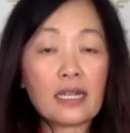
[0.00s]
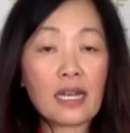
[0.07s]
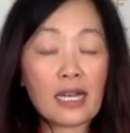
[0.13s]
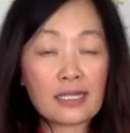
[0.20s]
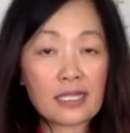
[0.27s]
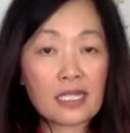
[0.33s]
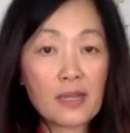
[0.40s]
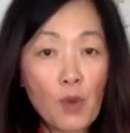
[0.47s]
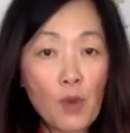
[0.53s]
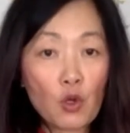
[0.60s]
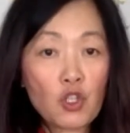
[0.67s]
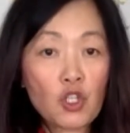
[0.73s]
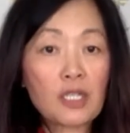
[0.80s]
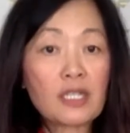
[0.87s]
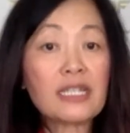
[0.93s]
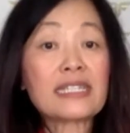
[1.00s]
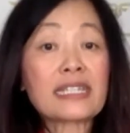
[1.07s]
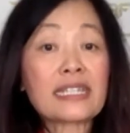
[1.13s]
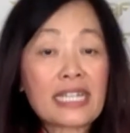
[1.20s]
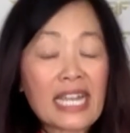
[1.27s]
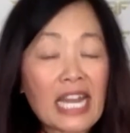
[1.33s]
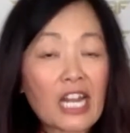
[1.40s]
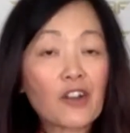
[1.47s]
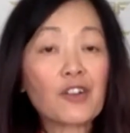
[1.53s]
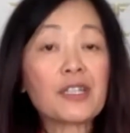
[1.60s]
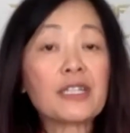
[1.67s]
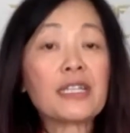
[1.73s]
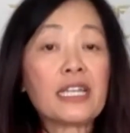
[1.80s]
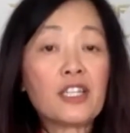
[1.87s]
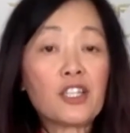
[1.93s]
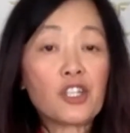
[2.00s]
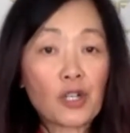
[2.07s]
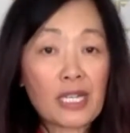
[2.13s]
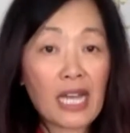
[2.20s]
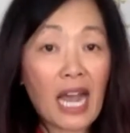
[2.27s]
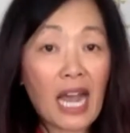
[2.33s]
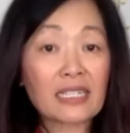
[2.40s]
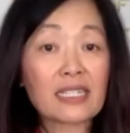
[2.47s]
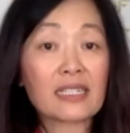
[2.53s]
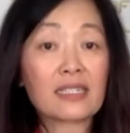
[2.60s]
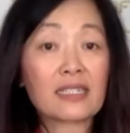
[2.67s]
as an emotion is carried in your gut.